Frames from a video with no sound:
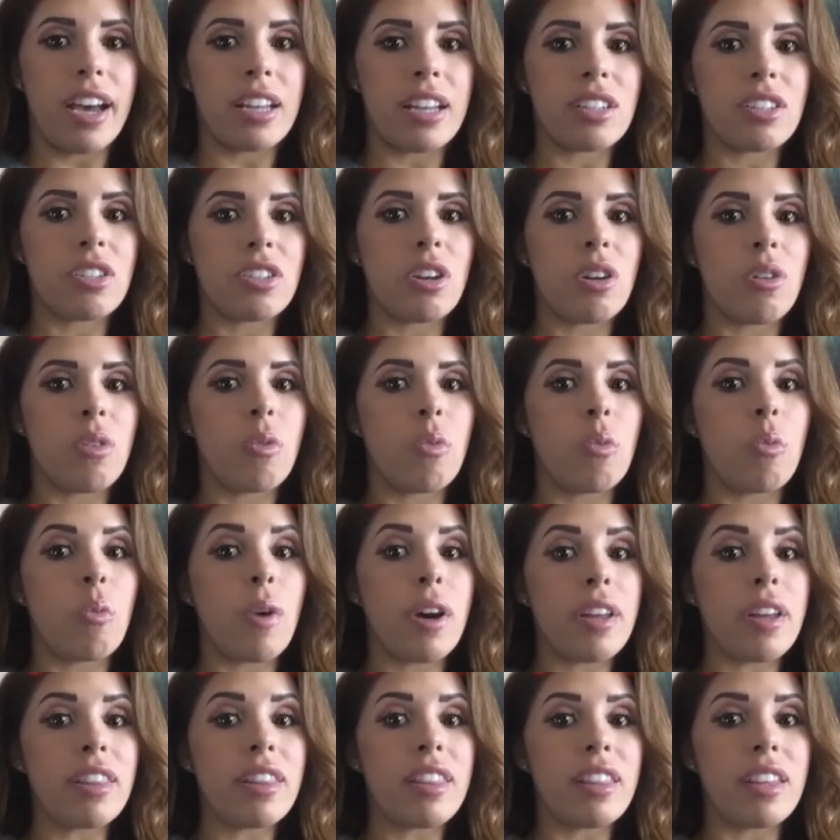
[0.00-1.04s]
So,
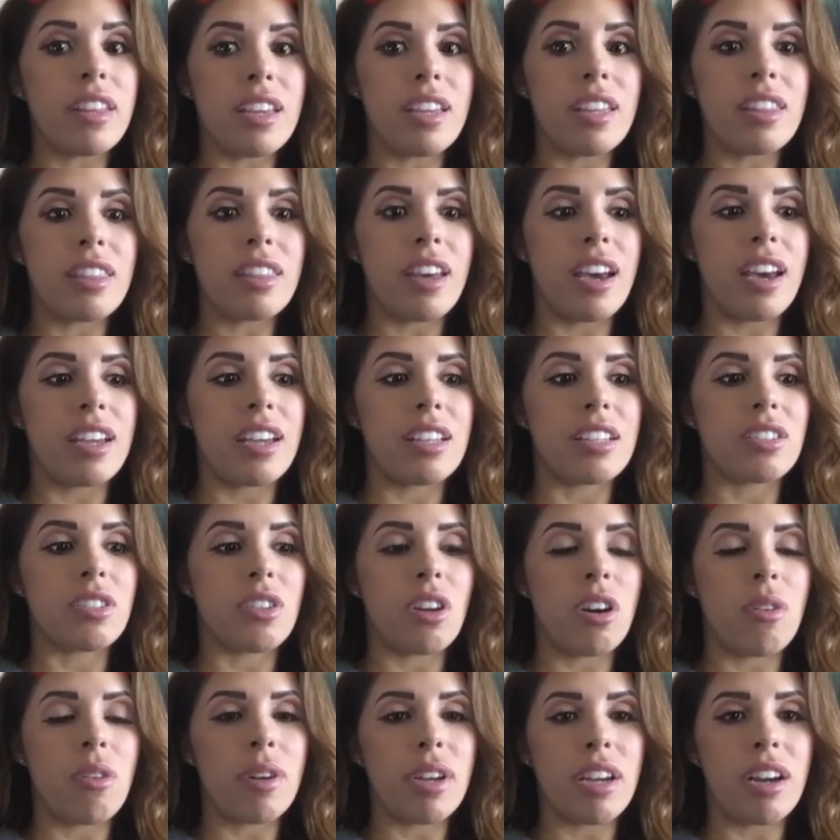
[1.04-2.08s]
one thing that is
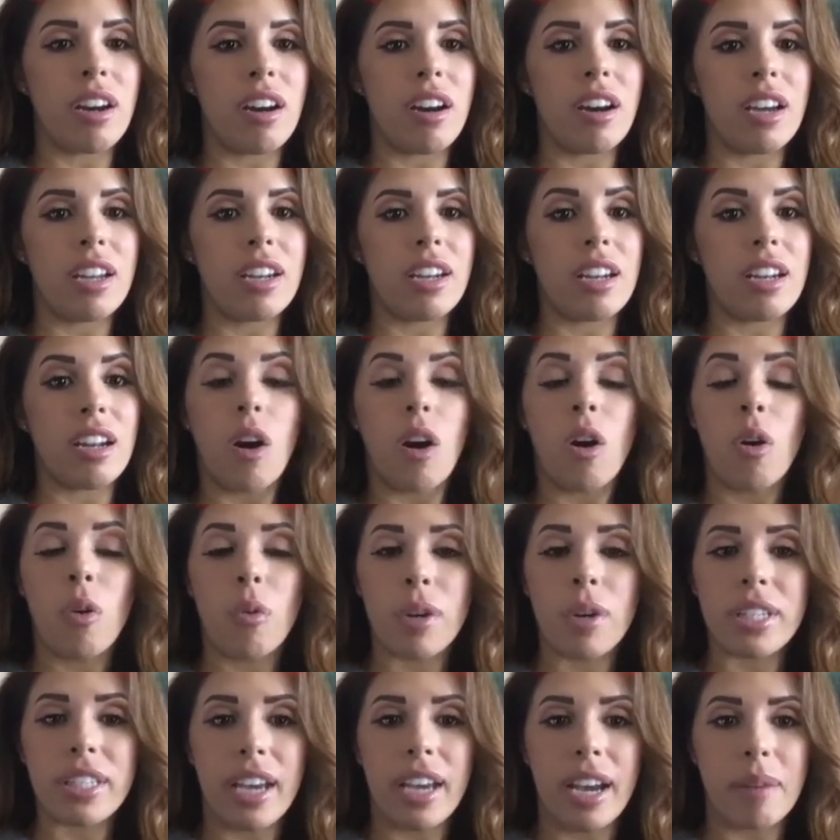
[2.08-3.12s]
going on and
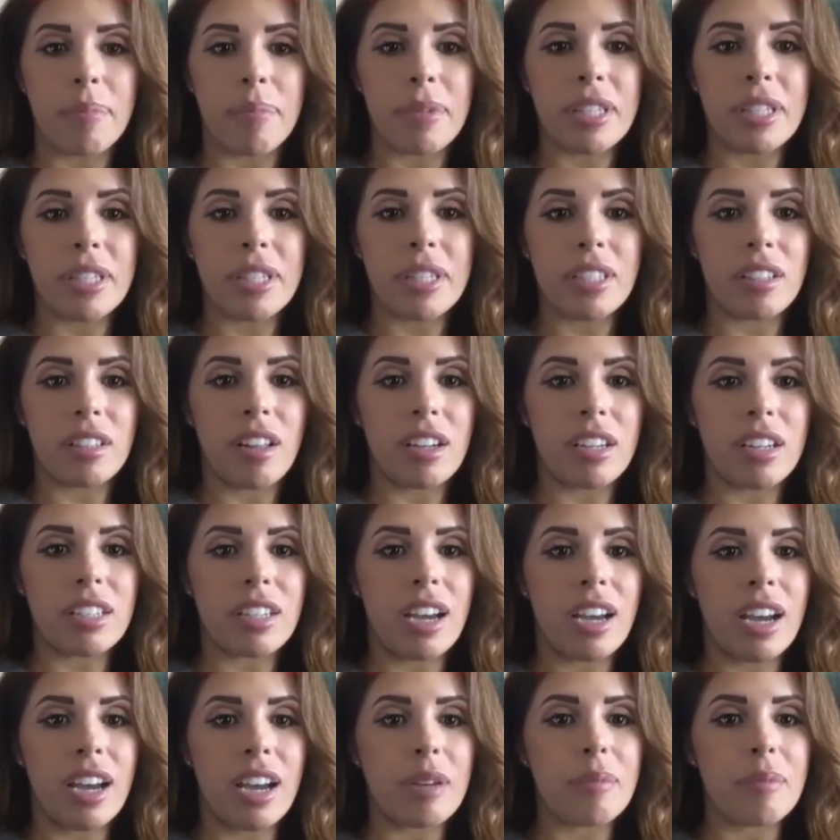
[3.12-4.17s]
always happens a lot of
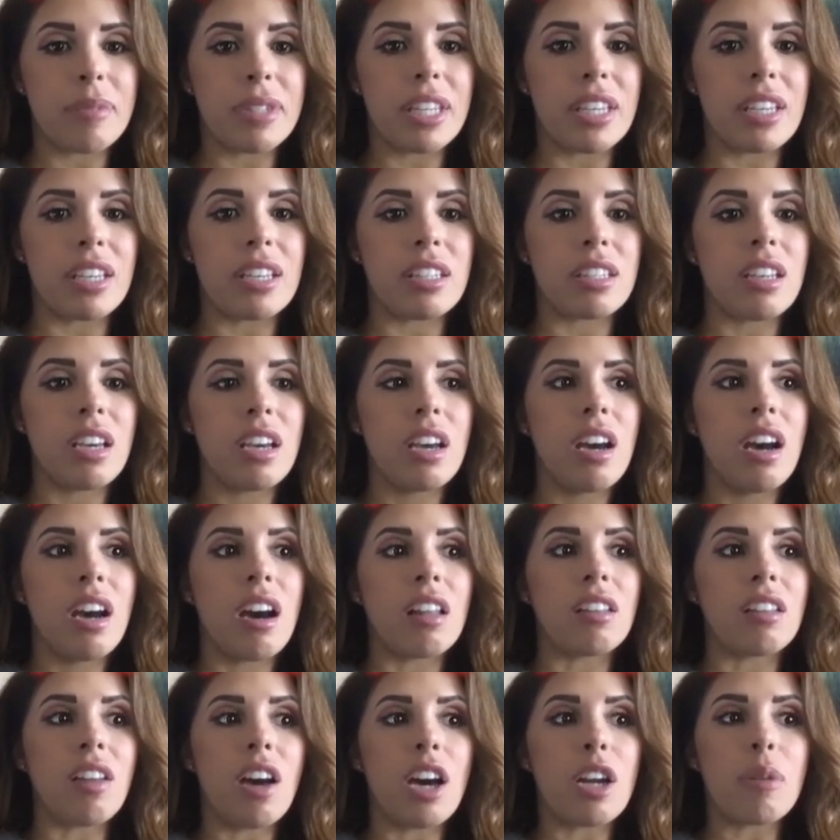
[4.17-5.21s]
times is a
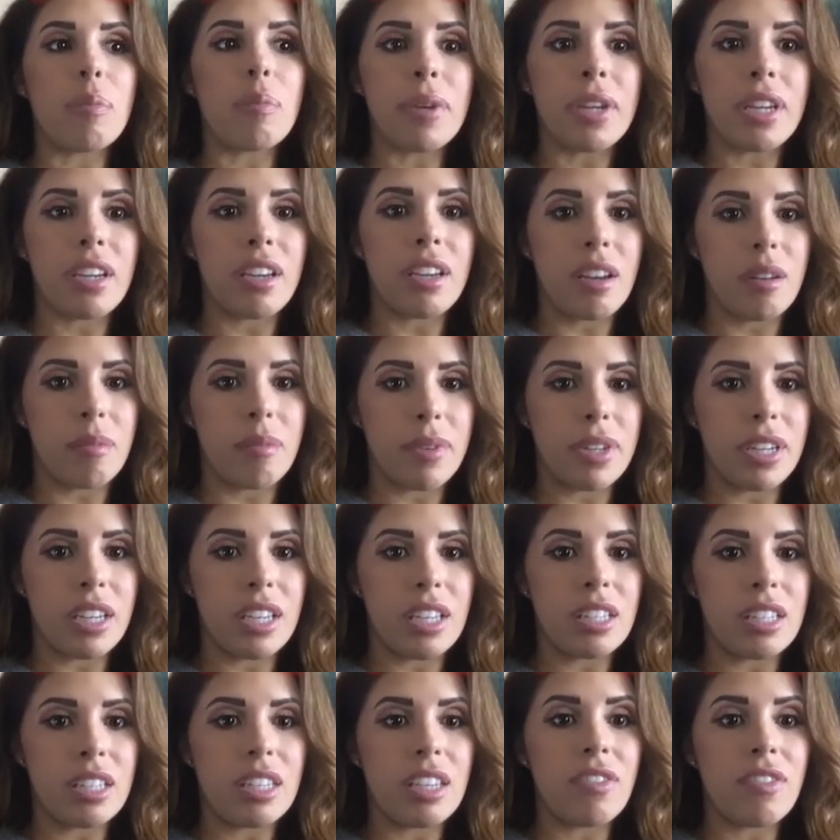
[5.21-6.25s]
lot of big
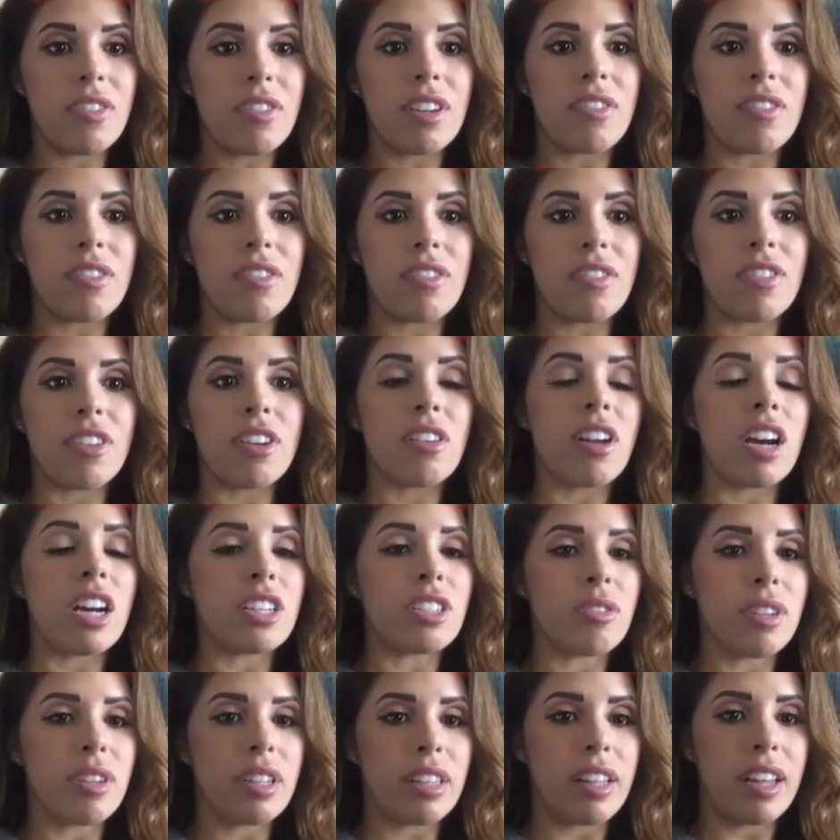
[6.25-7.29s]
companies, even if they're not doing
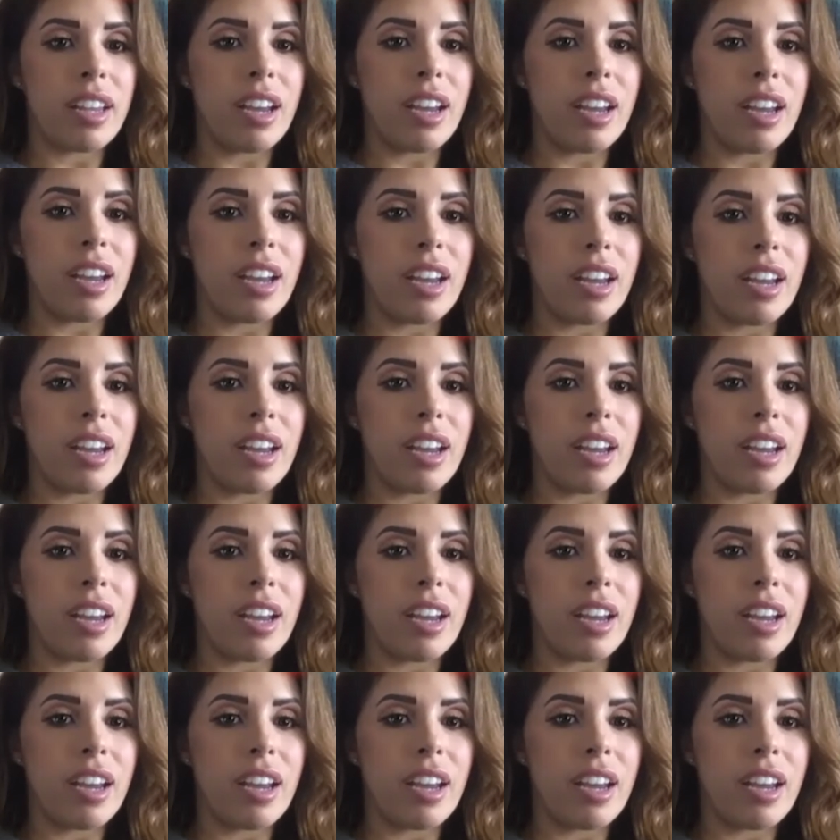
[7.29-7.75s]
layoffs,